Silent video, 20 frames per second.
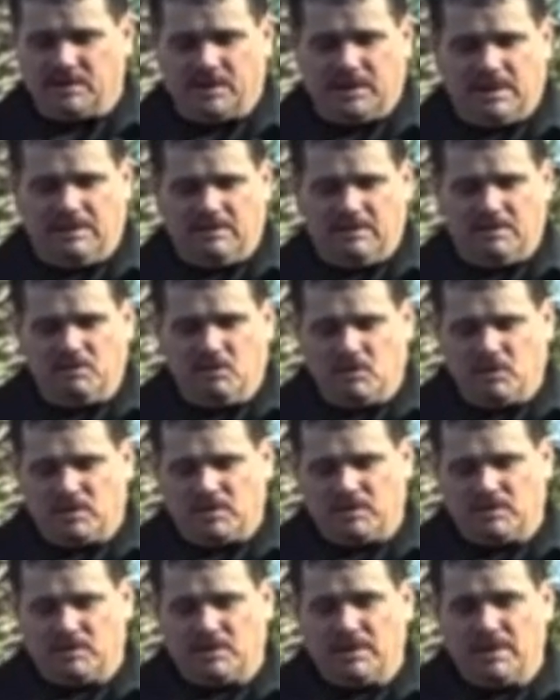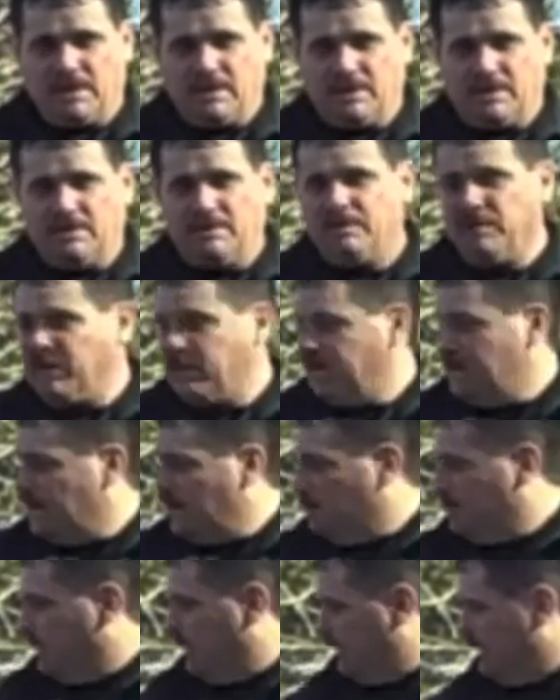going to give you more strength.
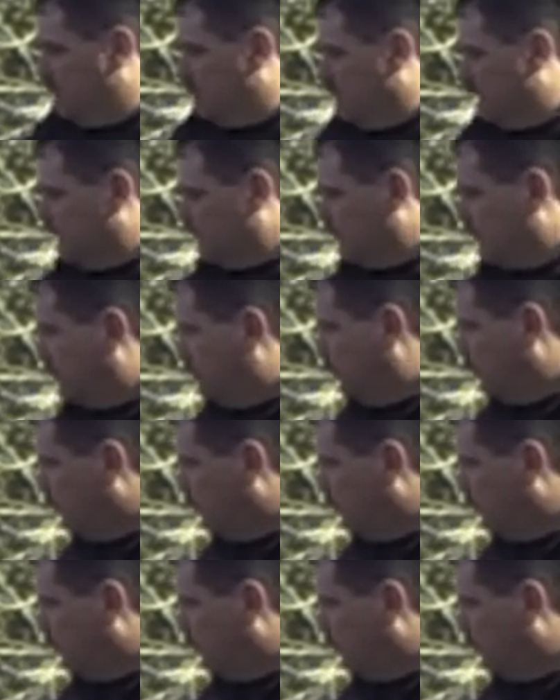But anyway, with